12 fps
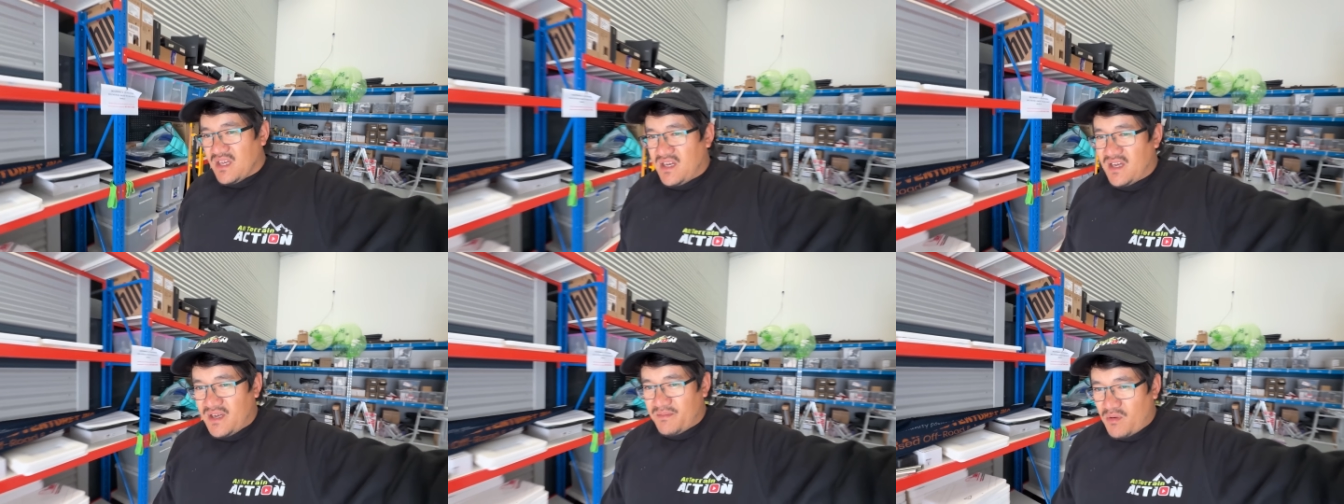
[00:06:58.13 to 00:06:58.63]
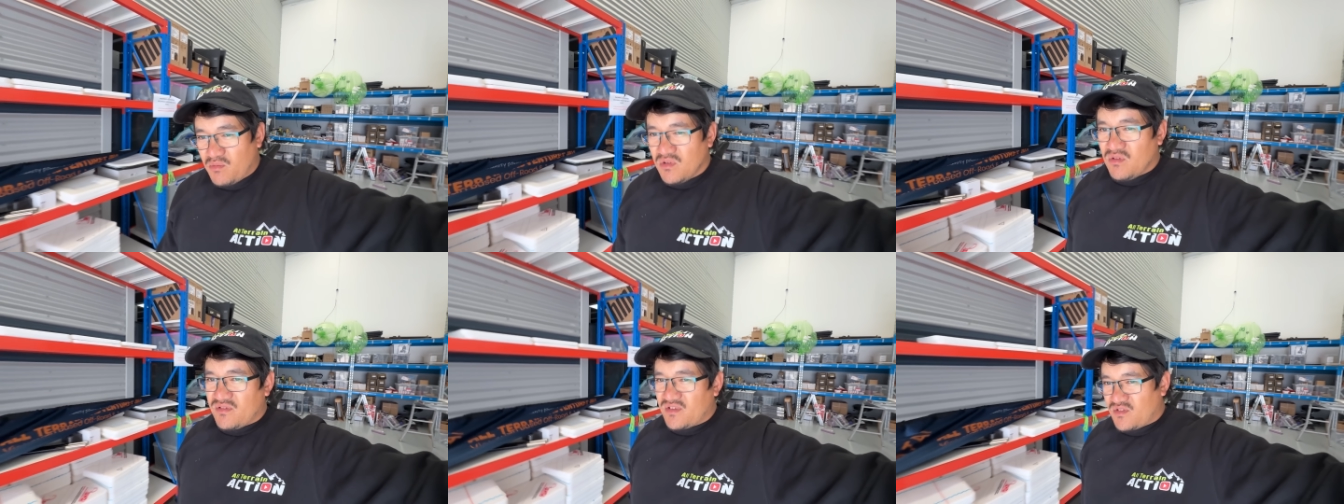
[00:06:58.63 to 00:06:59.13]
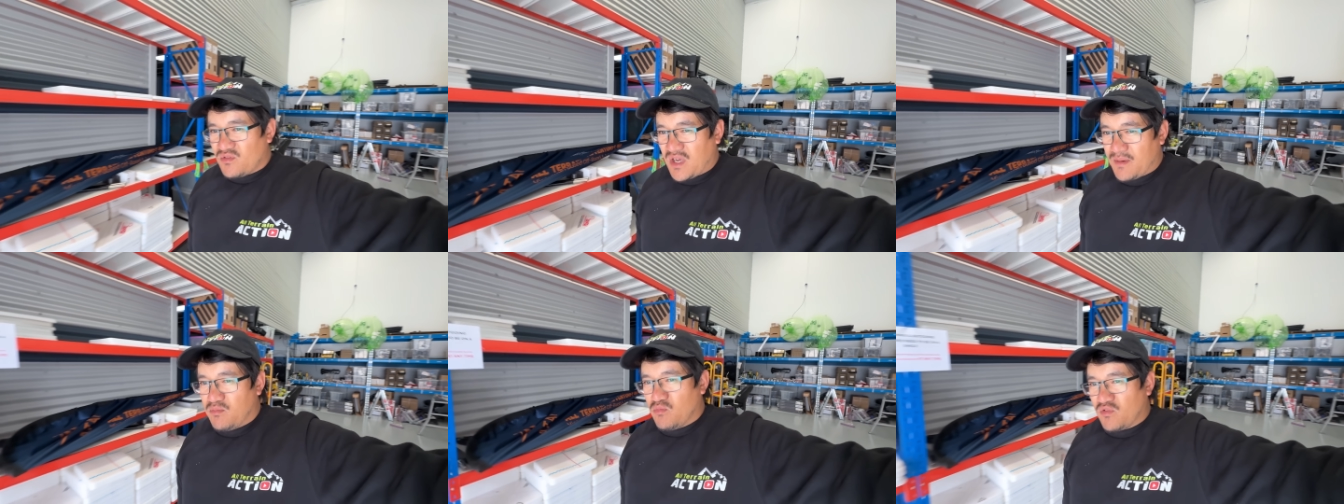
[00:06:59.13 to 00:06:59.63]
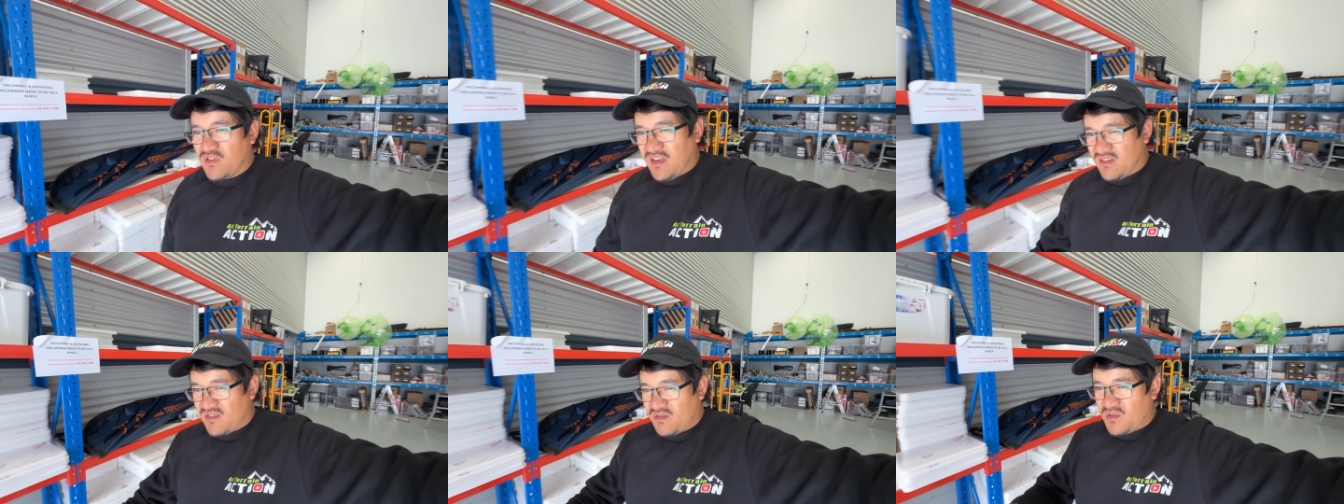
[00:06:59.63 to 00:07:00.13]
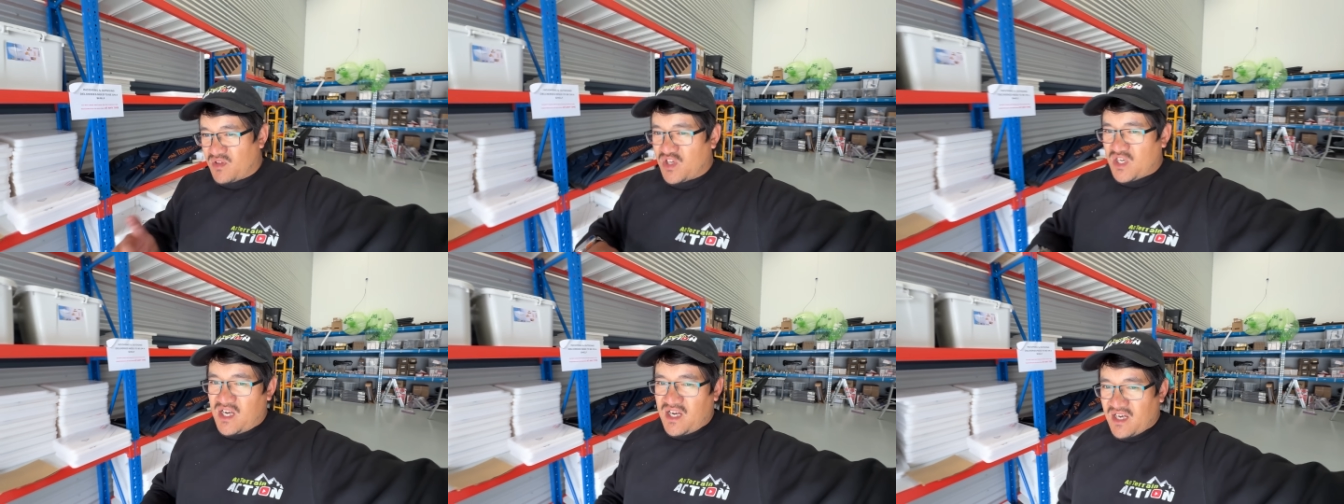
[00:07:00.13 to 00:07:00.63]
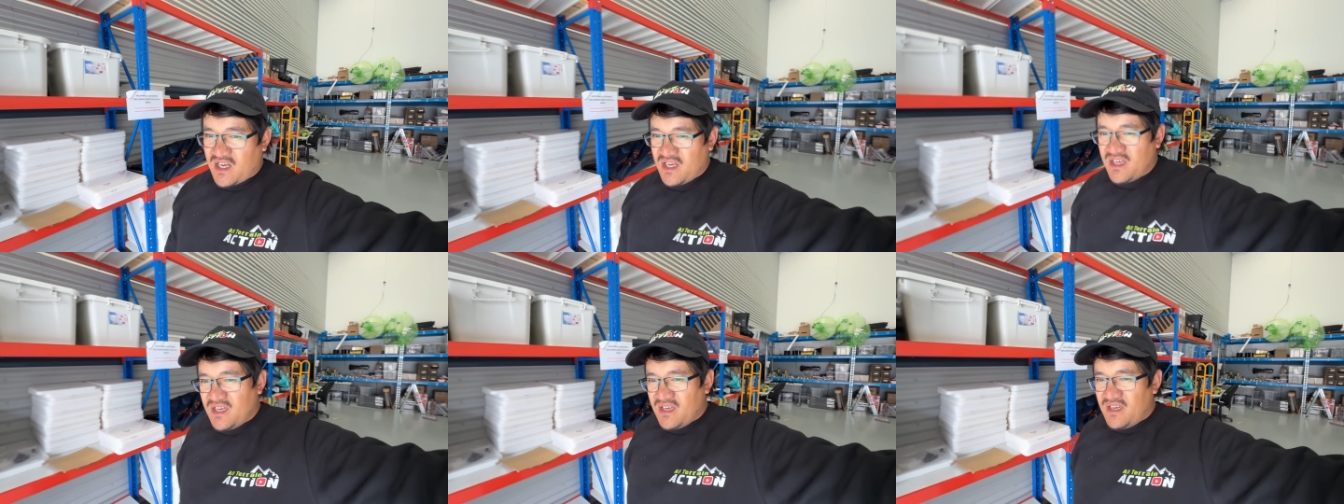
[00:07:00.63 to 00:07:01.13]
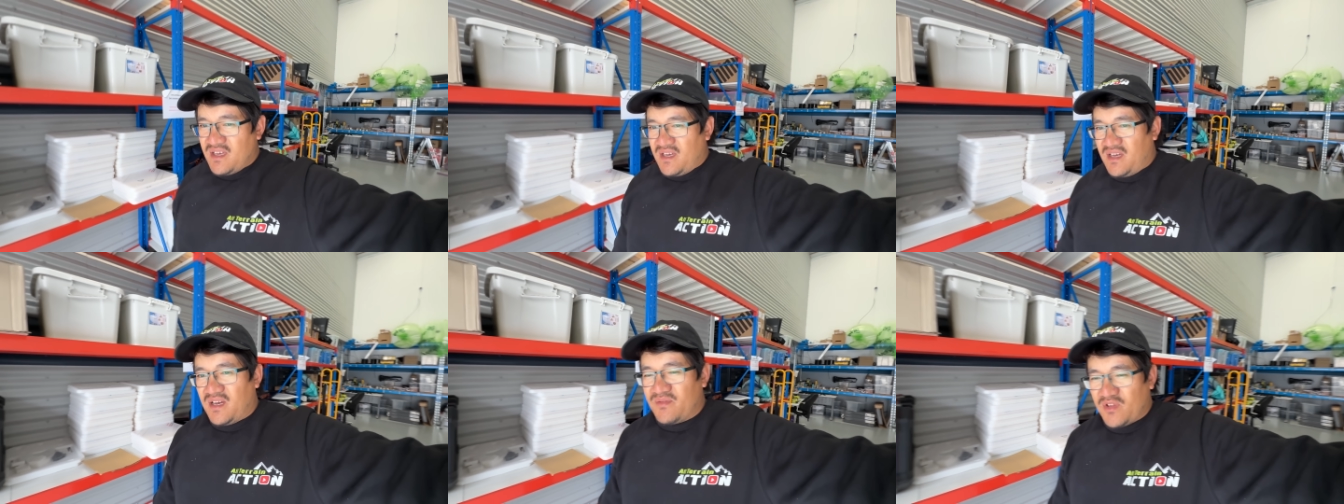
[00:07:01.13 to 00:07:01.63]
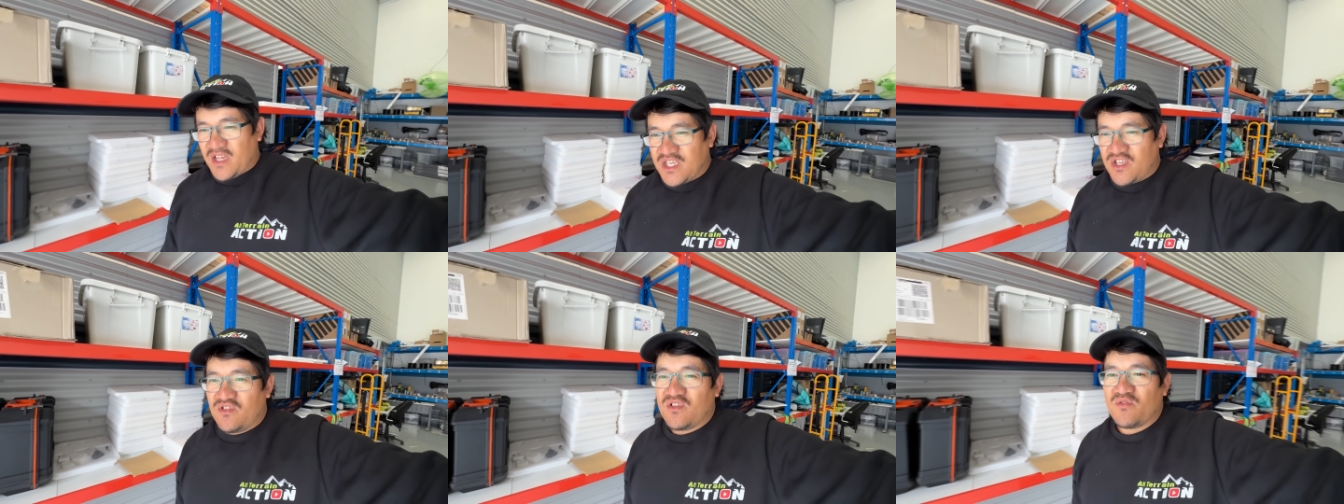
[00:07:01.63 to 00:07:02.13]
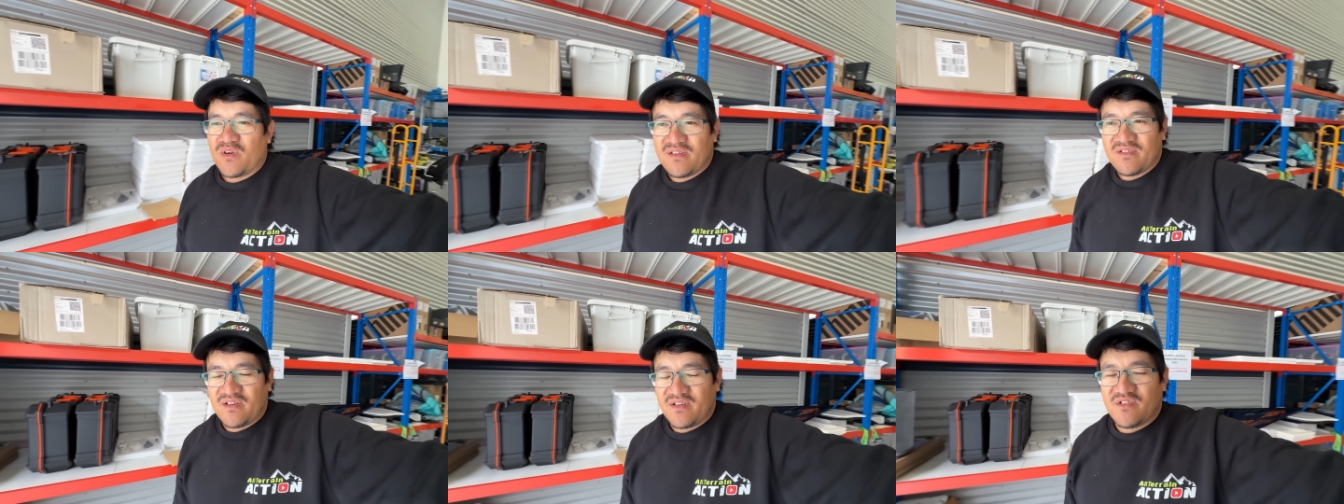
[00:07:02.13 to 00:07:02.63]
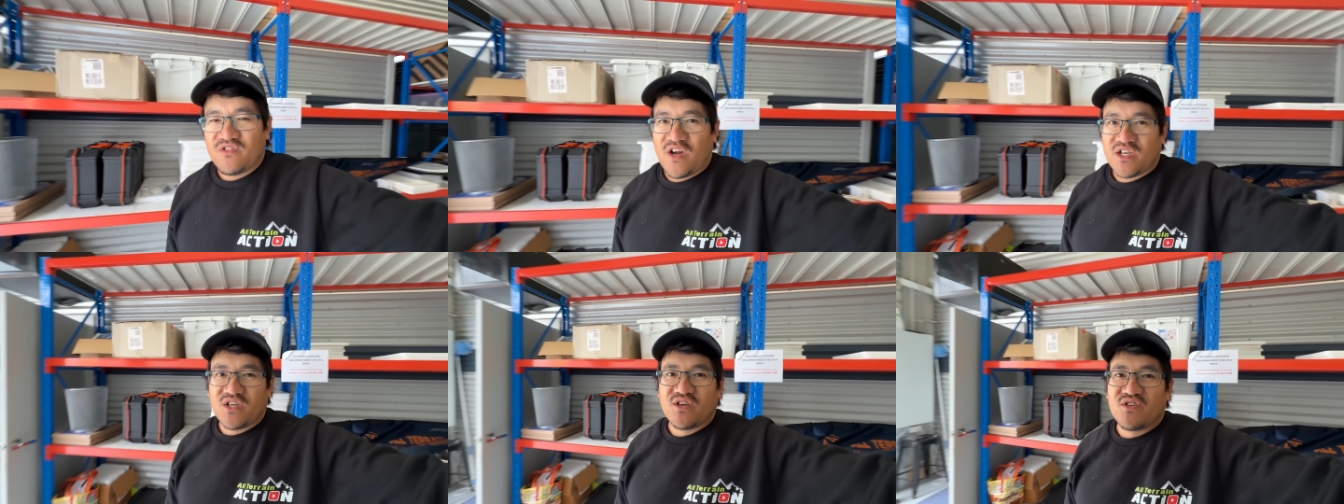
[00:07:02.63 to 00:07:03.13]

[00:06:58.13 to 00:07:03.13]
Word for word: um, I will also do a couple more tests with the shark uh, in relation to the recent traction